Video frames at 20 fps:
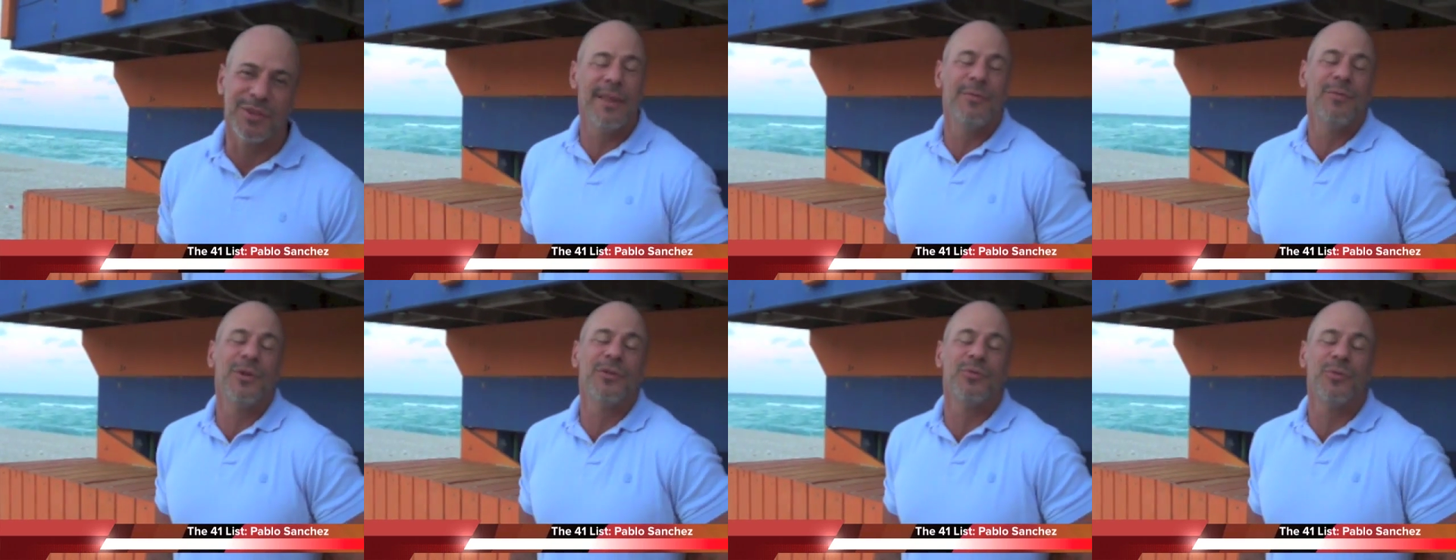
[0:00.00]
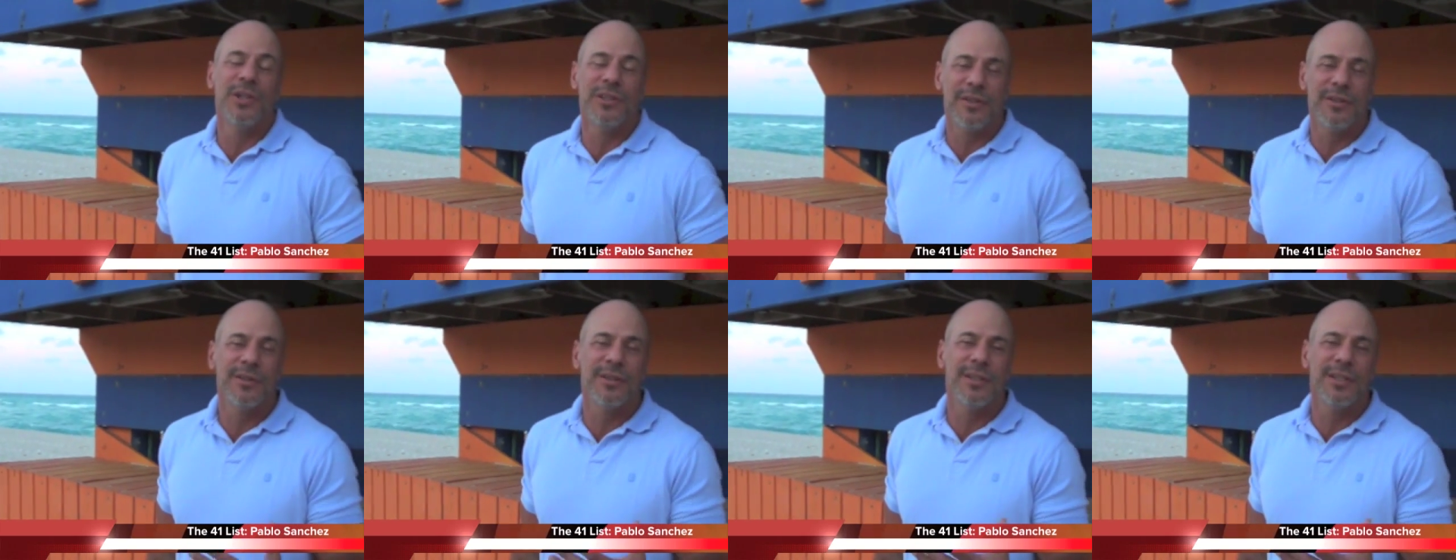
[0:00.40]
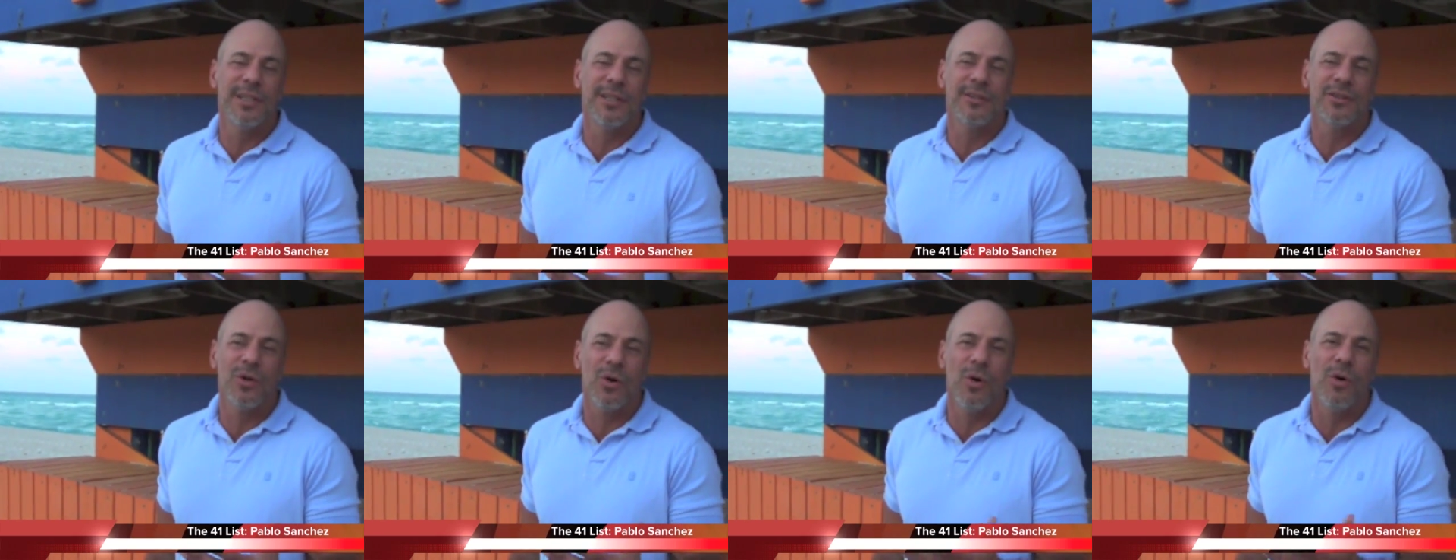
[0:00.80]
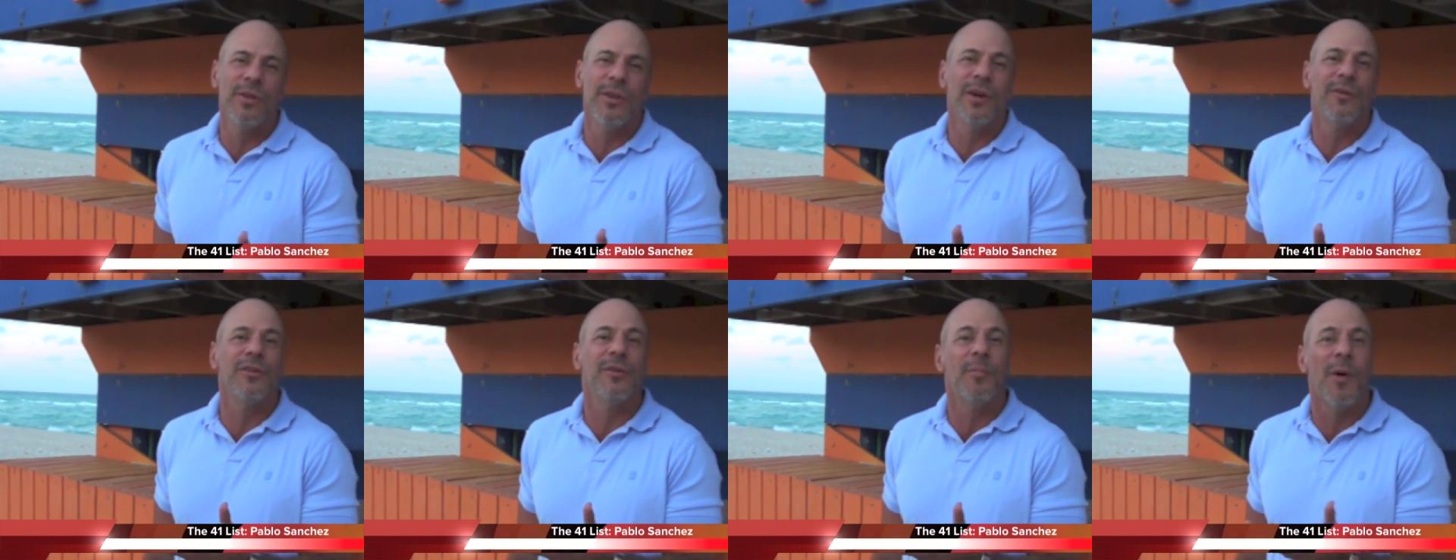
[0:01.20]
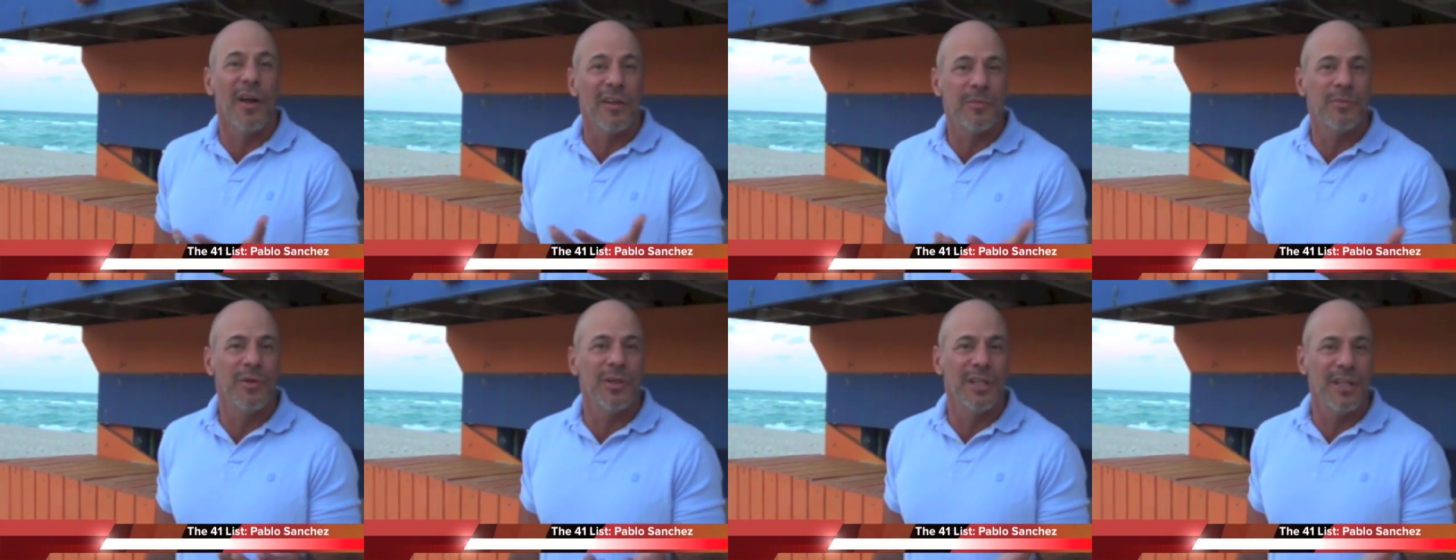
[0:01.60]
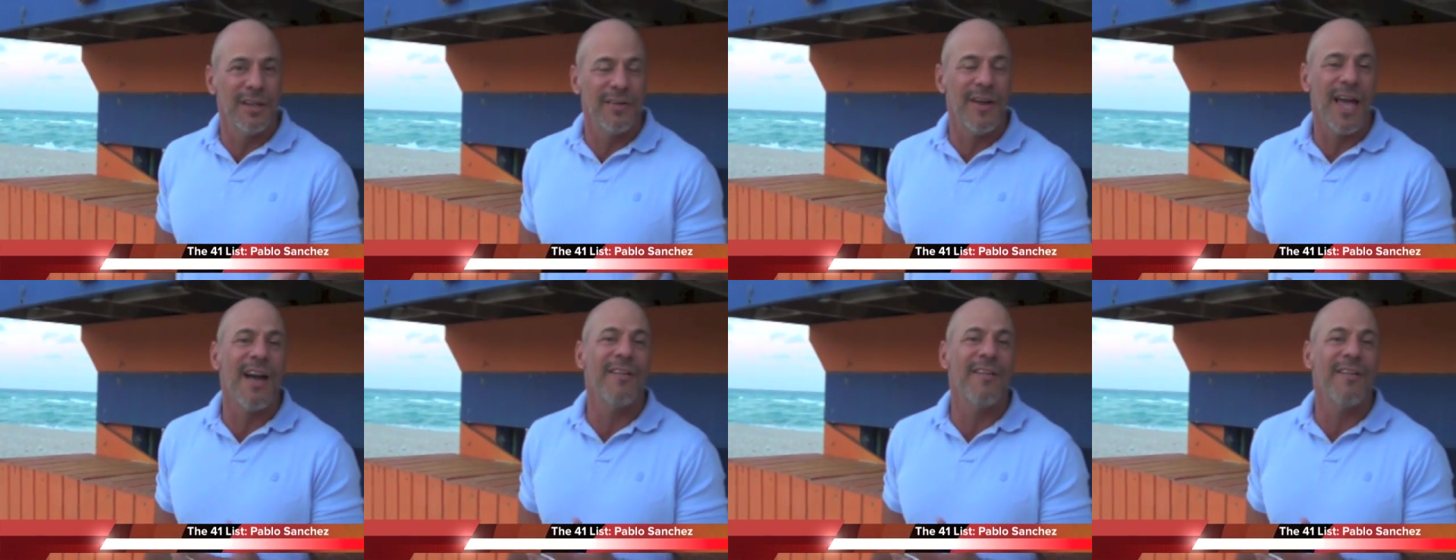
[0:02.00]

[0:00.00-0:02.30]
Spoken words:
I was recently told there's a possibility of